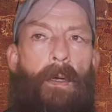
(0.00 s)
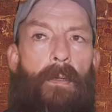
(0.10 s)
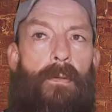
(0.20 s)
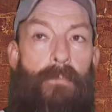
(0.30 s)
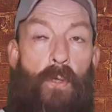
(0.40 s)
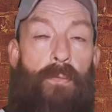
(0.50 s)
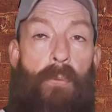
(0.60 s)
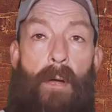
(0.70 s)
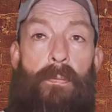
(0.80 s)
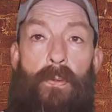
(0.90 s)
The most
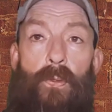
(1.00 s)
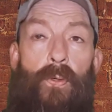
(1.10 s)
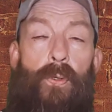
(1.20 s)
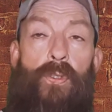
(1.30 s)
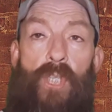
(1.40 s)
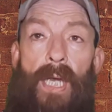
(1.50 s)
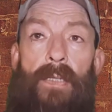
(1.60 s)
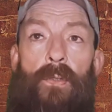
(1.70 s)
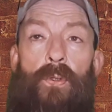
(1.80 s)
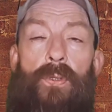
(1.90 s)
popular
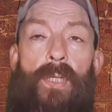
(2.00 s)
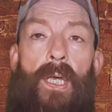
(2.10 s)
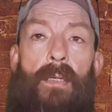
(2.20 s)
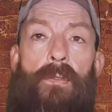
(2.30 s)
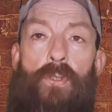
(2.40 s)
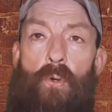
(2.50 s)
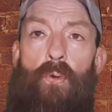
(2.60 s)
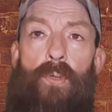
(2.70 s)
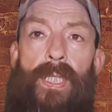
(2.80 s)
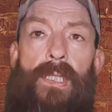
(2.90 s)
channels and
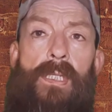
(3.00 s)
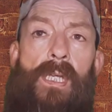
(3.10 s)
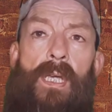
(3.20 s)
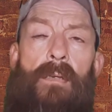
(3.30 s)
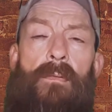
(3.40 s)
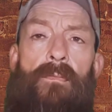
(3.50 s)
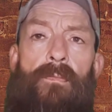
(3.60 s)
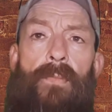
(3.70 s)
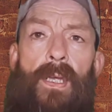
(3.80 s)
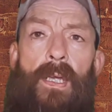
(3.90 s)
stories and
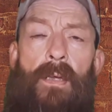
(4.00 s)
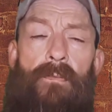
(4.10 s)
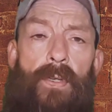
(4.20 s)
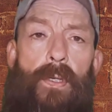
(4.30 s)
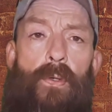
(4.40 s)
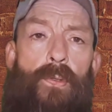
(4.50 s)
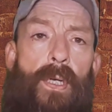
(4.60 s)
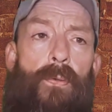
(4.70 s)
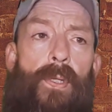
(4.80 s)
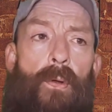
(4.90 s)
videos
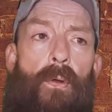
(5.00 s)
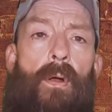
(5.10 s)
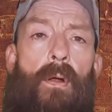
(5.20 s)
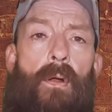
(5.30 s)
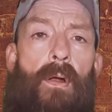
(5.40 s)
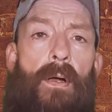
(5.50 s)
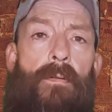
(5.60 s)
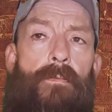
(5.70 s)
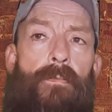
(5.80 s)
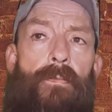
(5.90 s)
out there are
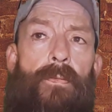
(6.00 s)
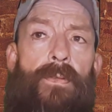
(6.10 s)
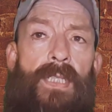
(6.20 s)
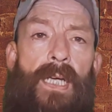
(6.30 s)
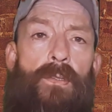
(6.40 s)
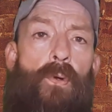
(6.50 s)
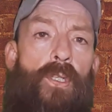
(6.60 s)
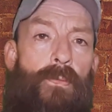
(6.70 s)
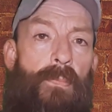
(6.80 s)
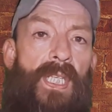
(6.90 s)
of
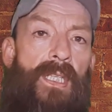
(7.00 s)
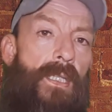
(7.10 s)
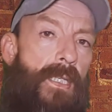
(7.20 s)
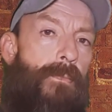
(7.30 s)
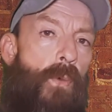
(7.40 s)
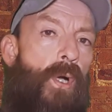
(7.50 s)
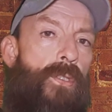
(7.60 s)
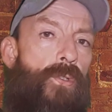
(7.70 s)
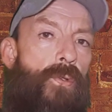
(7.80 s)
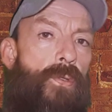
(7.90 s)
Sasquatch being these
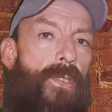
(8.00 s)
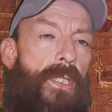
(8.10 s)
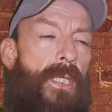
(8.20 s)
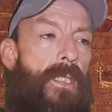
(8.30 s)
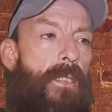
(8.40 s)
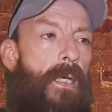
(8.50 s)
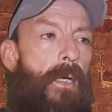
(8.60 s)
monsters, these